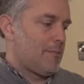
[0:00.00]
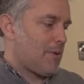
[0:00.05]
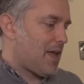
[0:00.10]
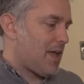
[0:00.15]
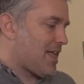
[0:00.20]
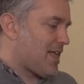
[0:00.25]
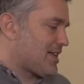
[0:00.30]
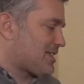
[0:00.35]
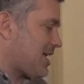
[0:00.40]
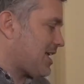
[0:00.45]

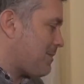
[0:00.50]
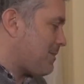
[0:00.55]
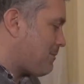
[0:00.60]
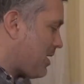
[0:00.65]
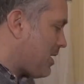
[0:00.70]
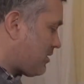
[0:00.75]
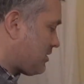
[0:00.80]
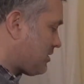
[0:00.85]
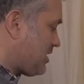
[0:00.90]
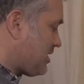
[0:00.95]
that same
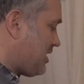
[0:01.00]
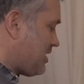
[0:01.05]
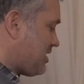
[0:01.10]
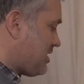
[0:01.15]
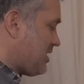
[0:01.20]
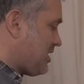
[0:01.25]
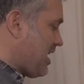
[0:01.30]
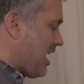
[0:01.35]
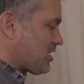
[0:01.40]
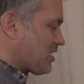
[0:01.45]
penalty in
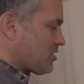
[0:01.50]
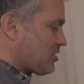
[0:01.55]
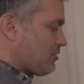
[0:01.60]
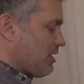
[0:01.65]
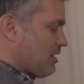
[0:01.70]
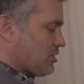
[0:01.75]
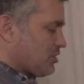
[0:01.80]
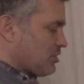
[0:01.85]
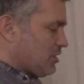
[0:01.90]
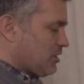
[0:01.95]
the X
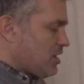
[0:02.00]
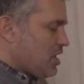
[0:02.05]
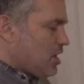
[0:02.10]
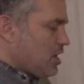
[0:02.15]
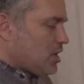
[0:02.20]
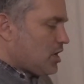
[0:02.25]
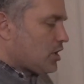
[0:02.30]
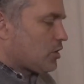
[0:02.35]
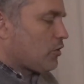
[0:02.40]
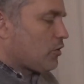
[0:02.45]
direction?
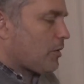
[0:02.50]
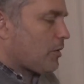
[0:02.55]
You can